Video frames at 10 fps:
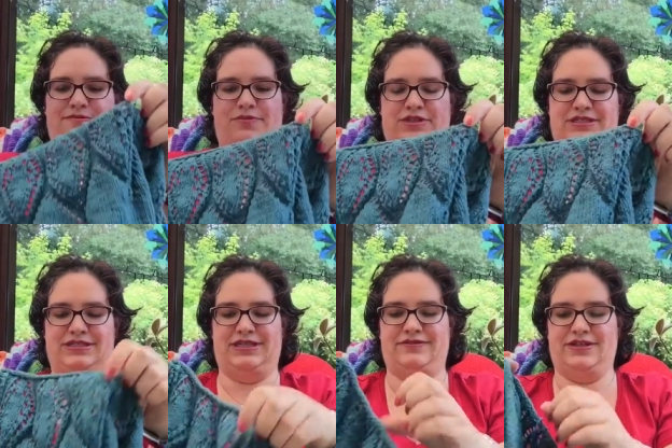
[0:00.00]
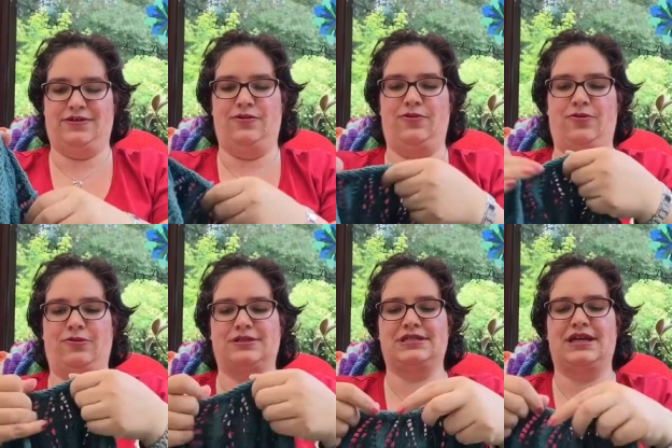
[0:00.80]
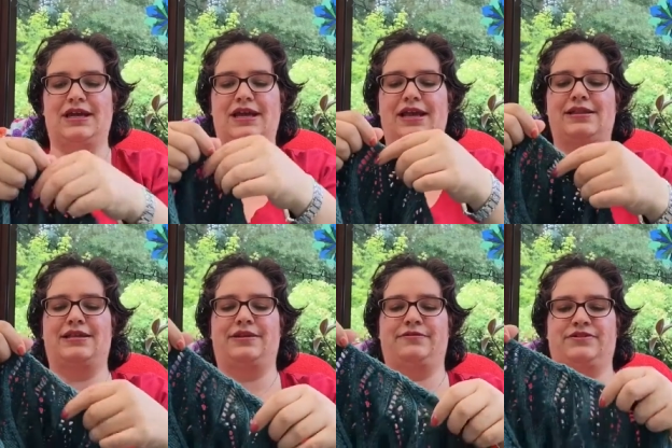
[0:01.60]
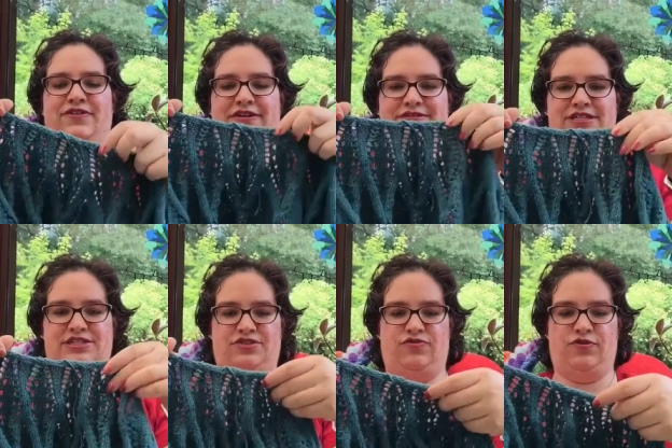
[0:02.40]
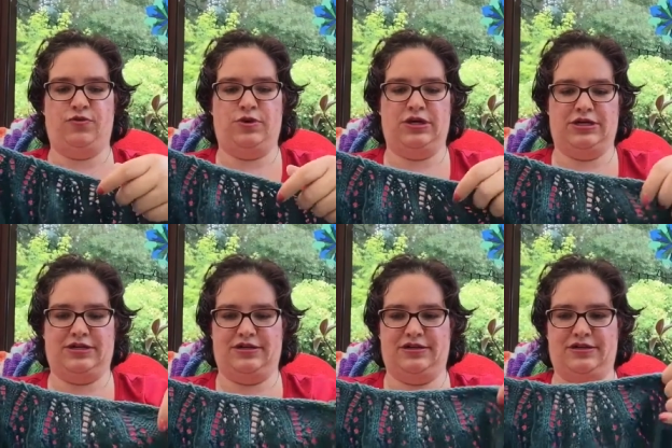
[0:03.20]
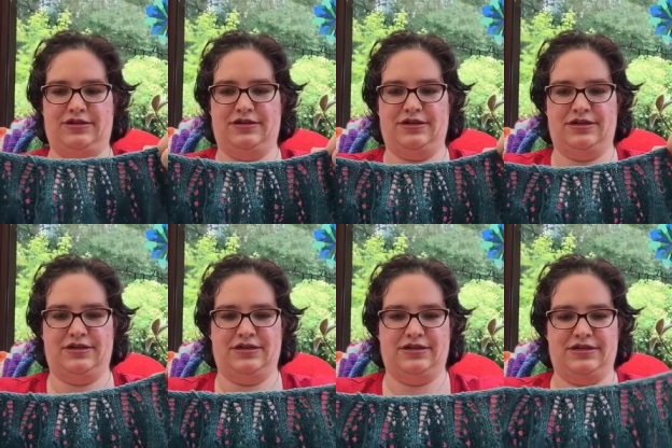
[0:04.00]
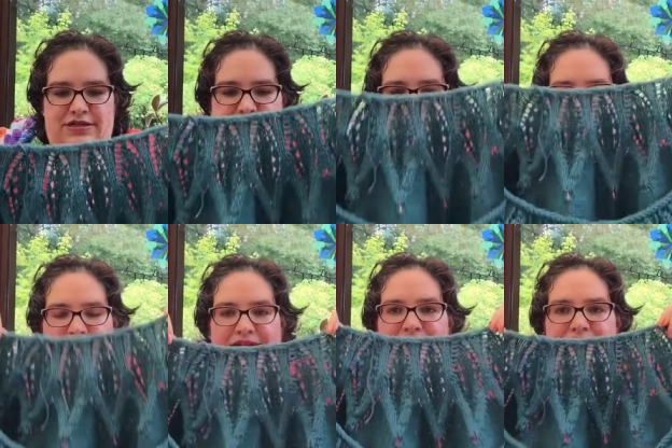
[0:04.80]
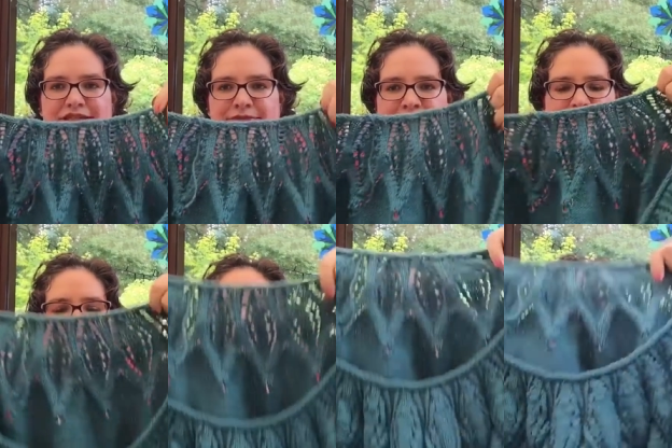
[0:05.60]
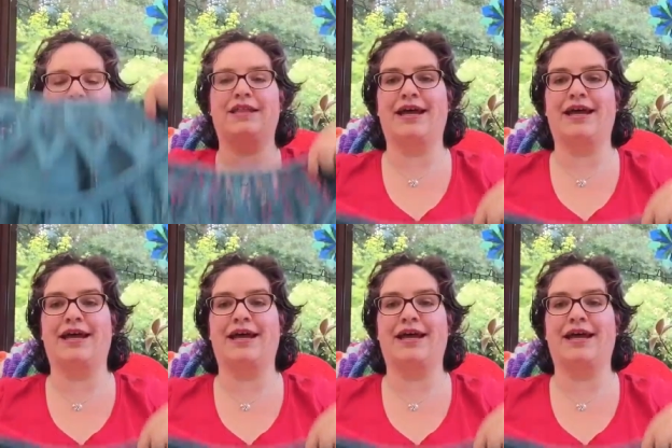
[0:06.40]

put the sleeves on hold, and then it was 5 stitches fewer to get to the back. And that